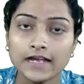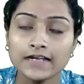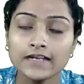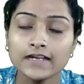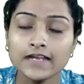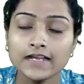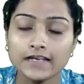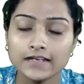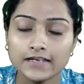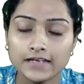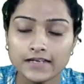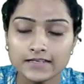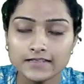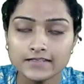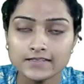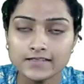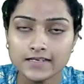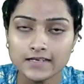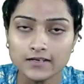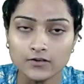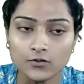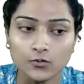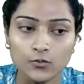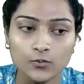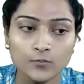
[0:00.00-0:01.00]
degree
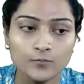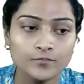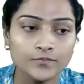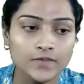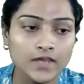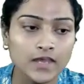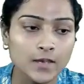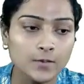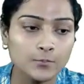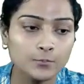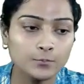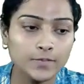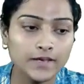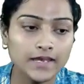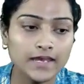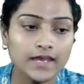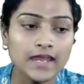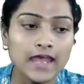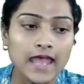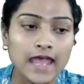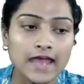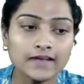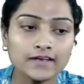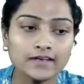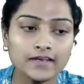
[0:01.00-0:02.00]
0, B
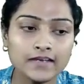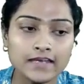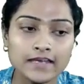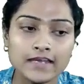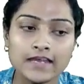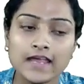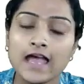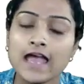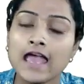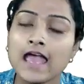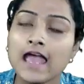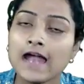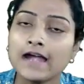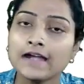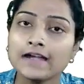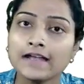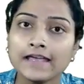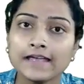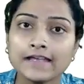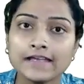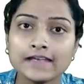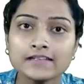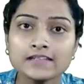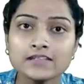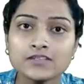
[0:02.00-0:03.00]
and D and I
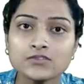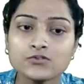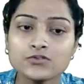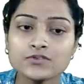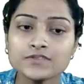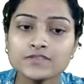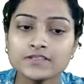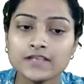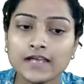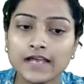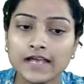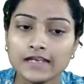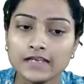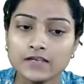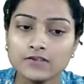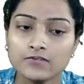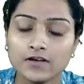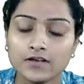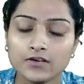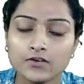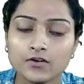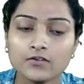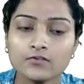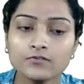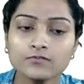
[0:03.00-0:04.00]
can choose any one
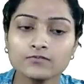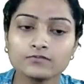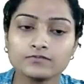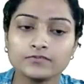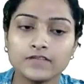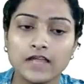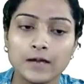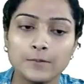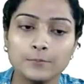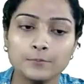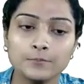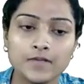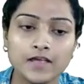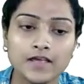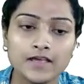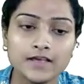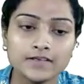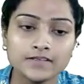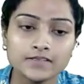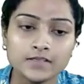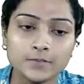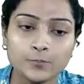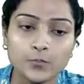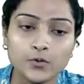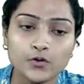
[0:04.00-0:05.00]
of them.
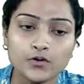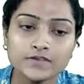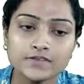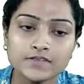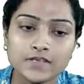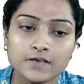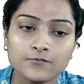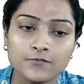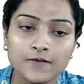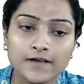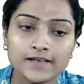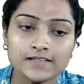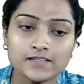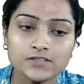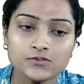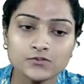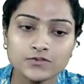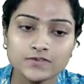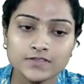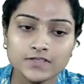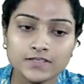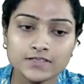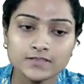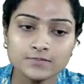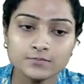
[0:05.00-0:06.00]
Suppose if I
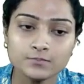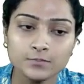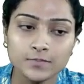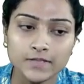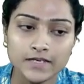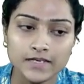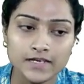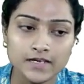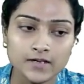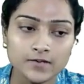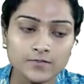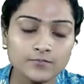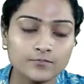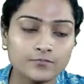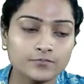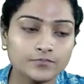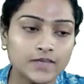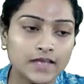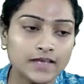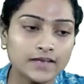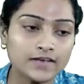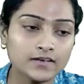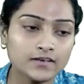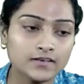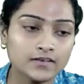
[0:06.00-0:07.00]
chooses B then
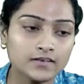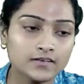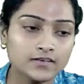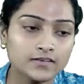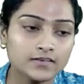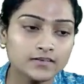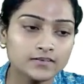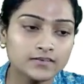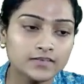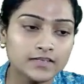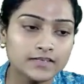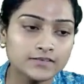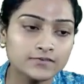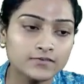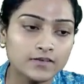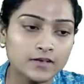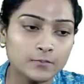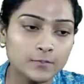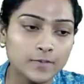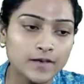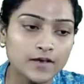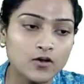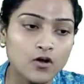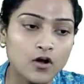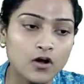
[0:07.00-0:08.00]
this will be
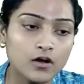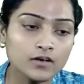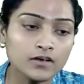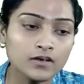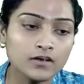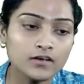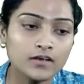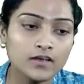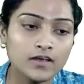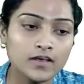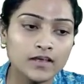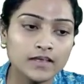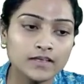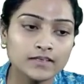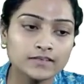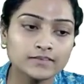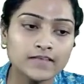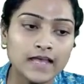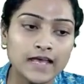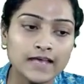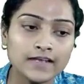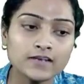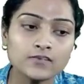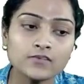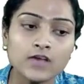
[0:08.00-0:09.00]
gone. Then
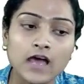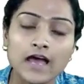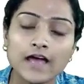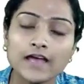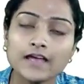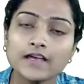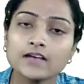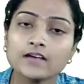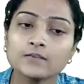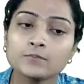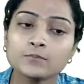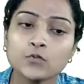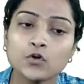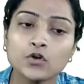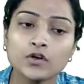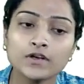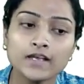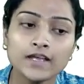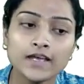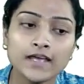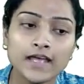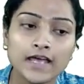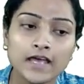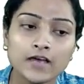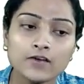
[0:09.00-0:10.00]
I am gonna
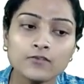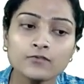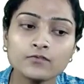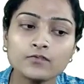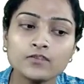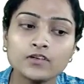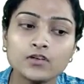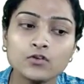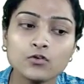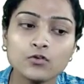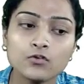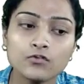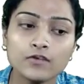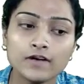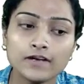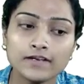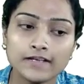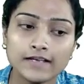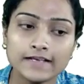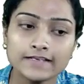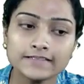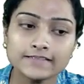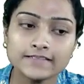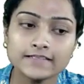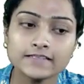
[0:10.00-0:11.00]
have two
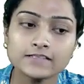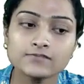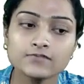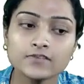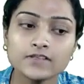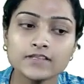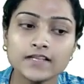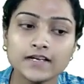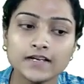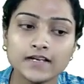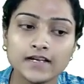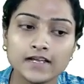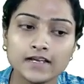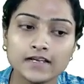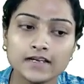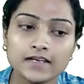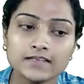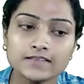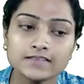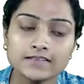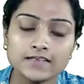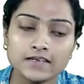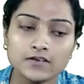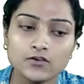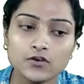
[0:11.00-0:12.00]
vertices with in degree
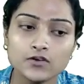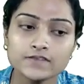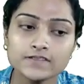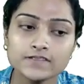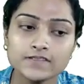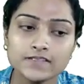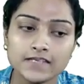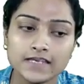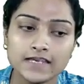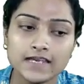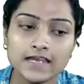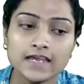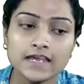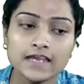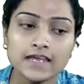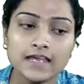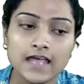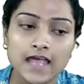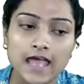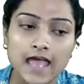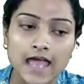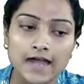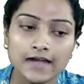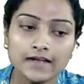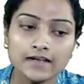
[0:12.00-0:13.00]
0, C
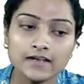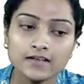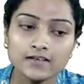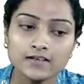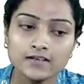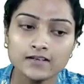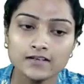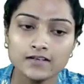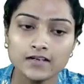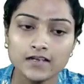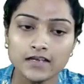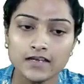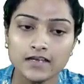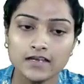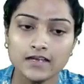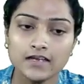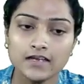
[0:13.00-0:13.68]
and D.